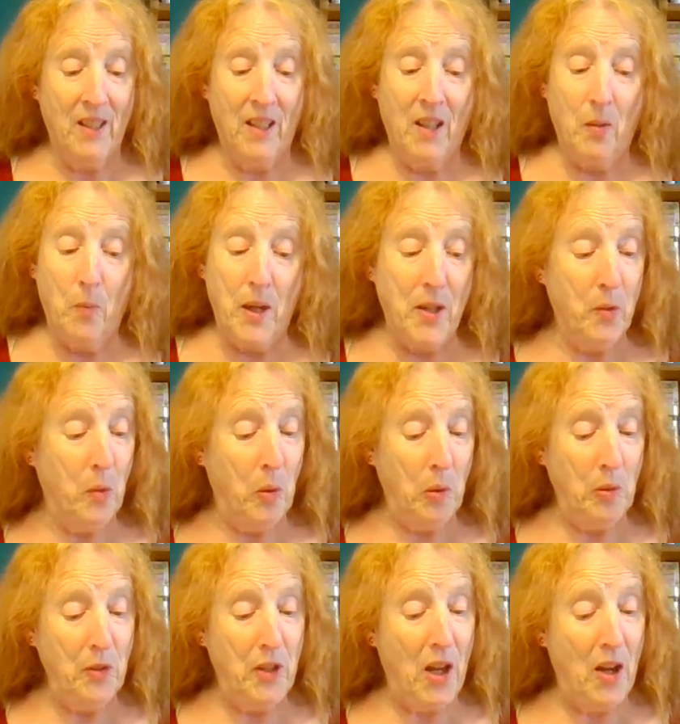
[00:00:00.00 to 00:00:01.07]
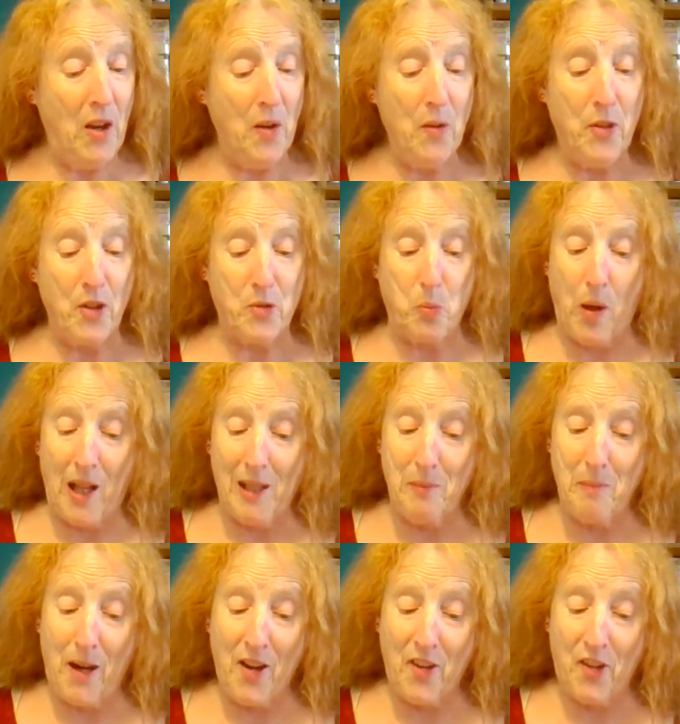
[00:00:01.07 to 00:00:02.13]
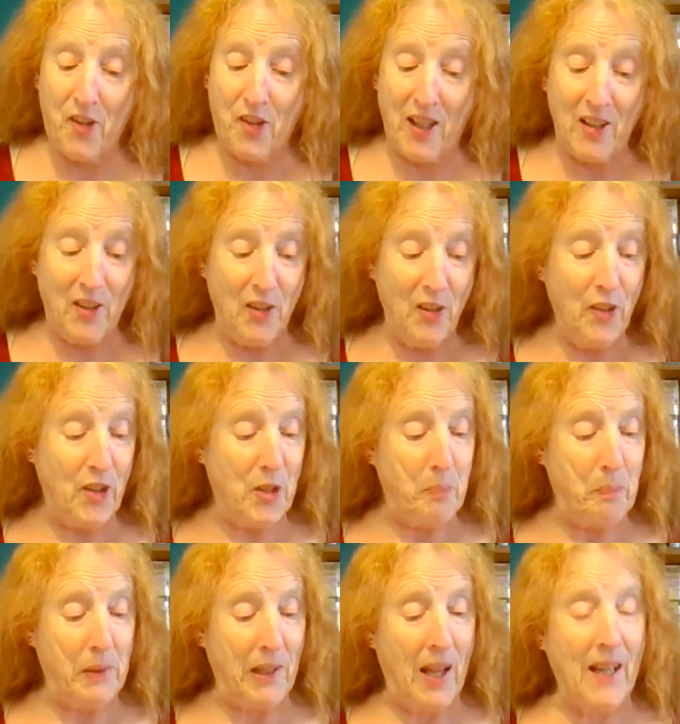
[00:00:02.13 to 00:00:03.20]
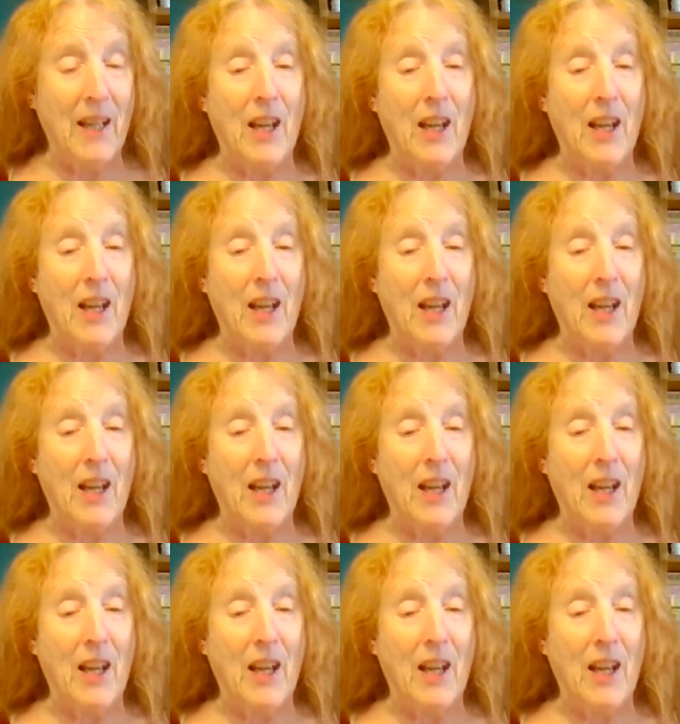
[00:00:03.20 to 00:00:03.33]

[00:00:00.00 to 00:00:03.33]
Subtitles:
We all know that while my skills in applying